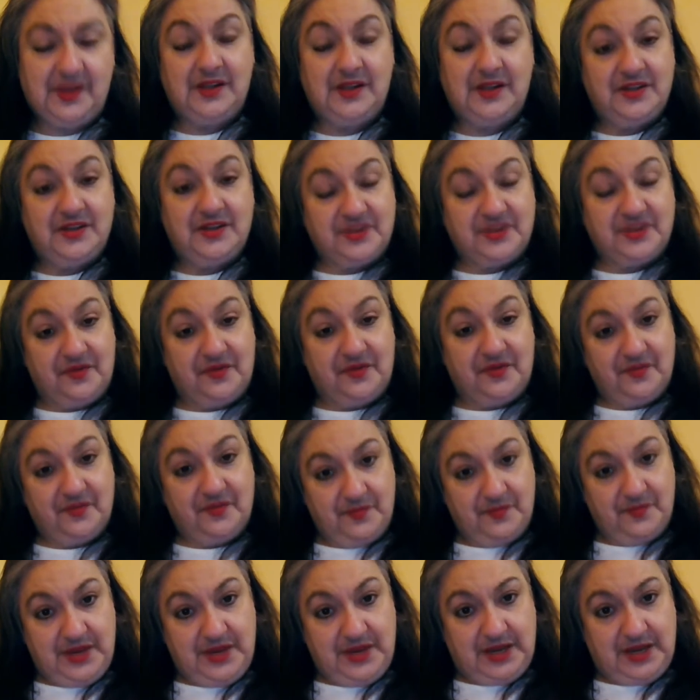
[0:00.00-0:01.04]
So for
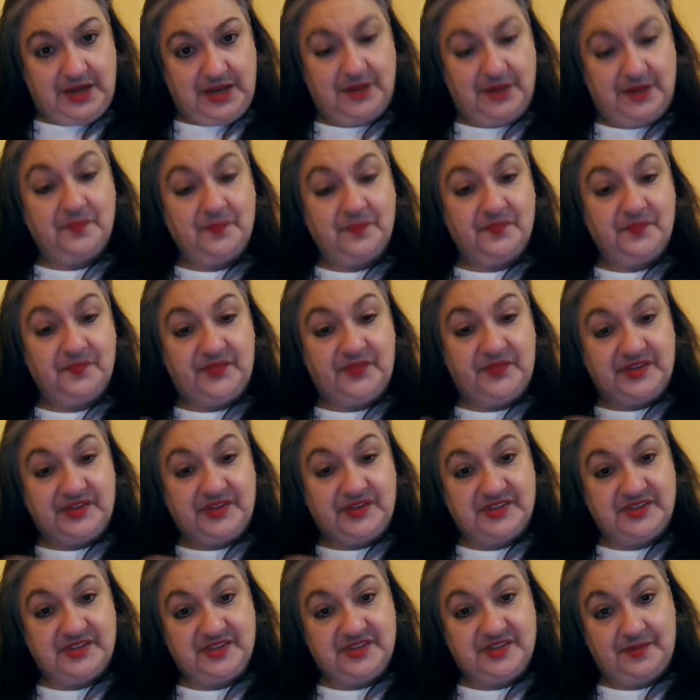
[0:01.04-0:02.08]
me,
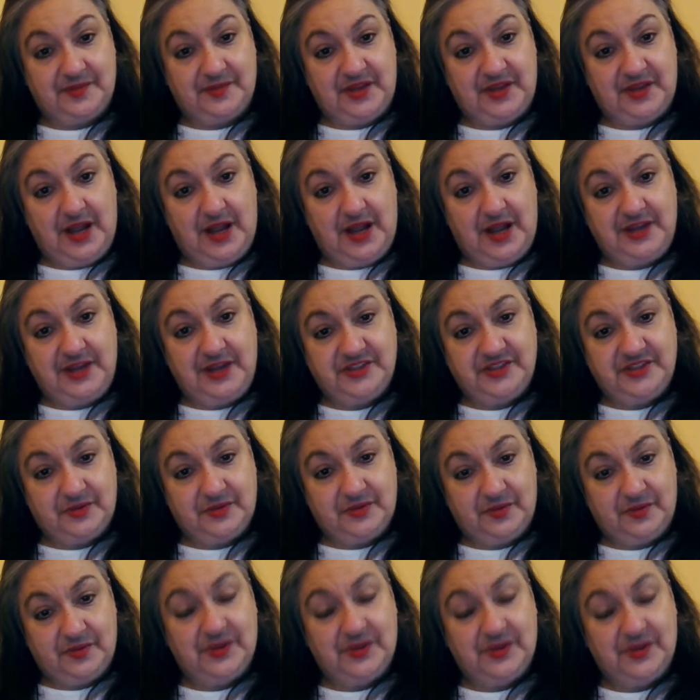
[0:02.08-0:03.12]
this is something I
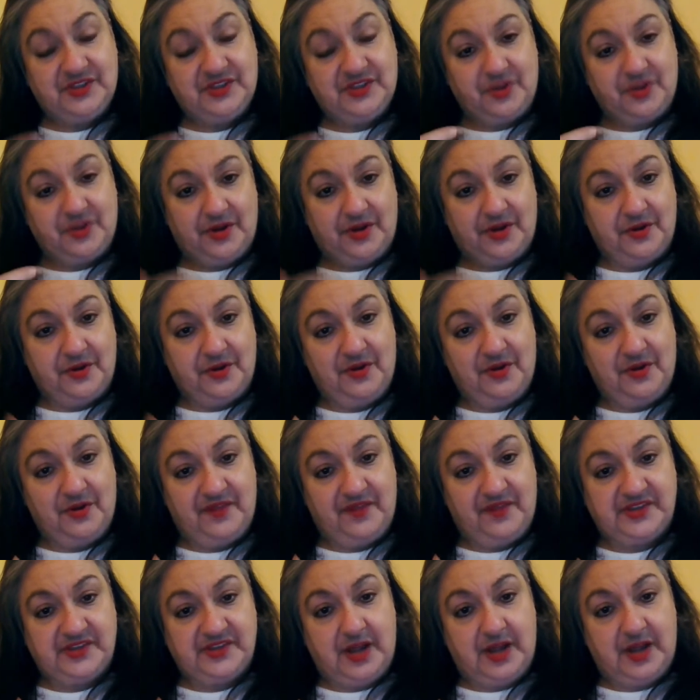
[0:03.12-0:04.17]
do. Started off
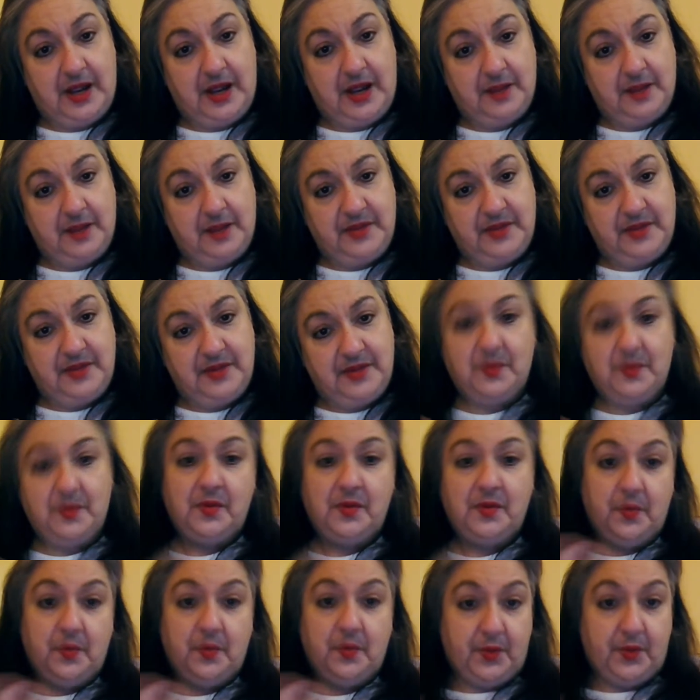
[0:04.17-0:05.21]
as a hobby,
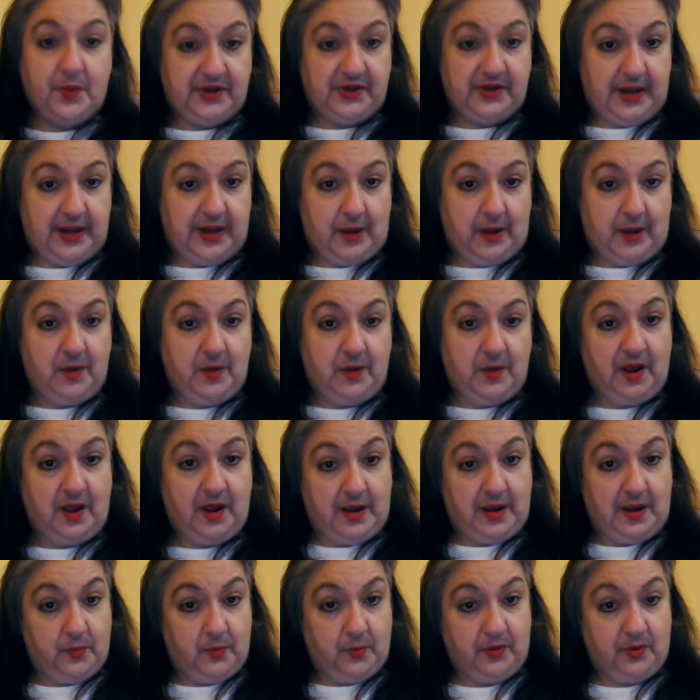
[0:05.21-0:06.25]
but now
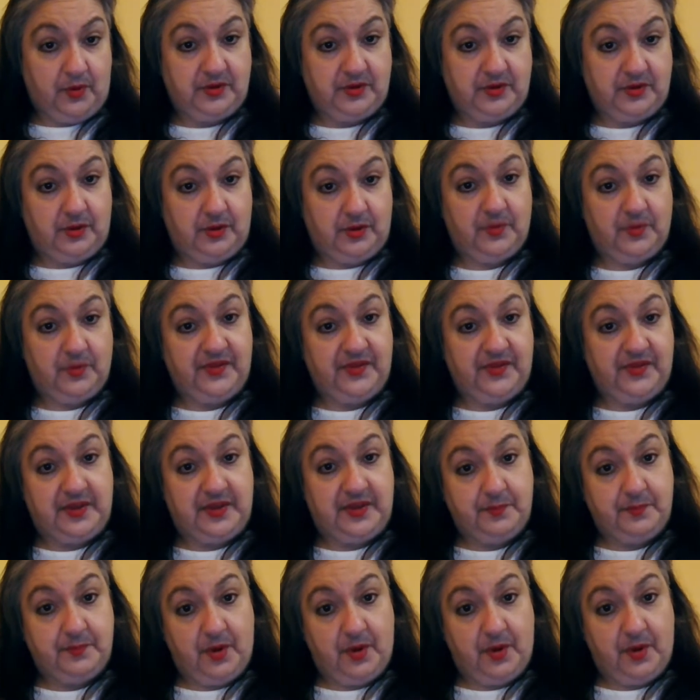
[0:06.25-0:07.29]
I work, you know, with
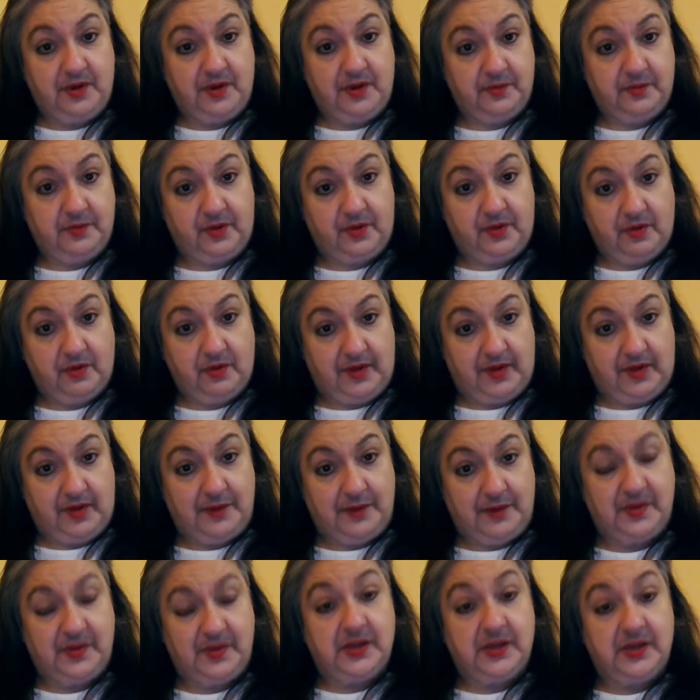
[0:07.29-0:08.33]
the partner
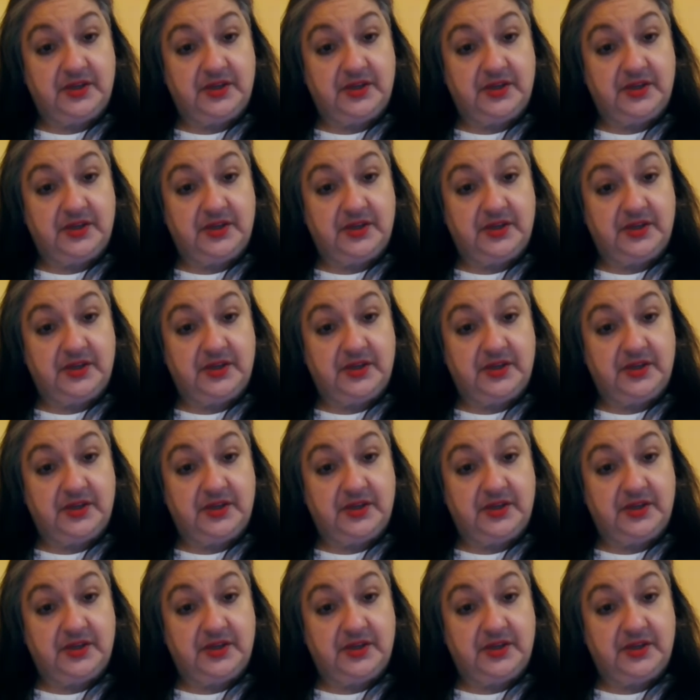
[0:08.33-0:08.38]
program.